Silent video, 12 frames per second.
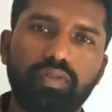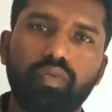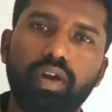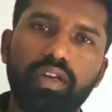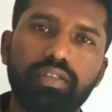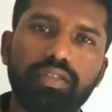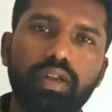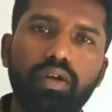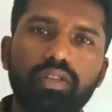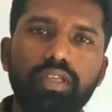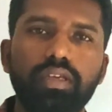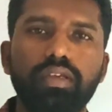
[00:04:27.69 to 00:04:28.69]
One is
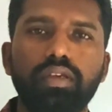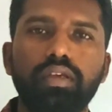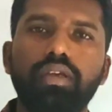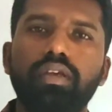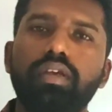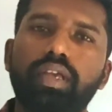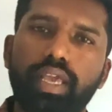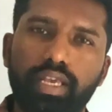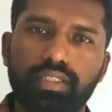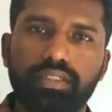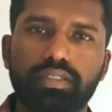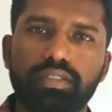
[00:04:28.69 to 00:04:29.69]
along the
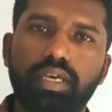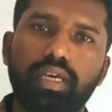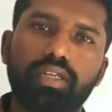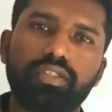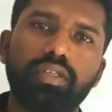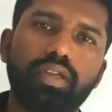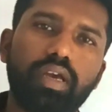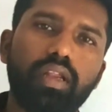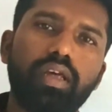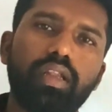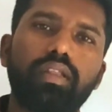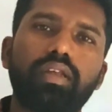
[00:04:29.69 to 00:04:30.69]
x direction
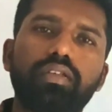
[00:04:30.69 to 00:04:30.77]
and another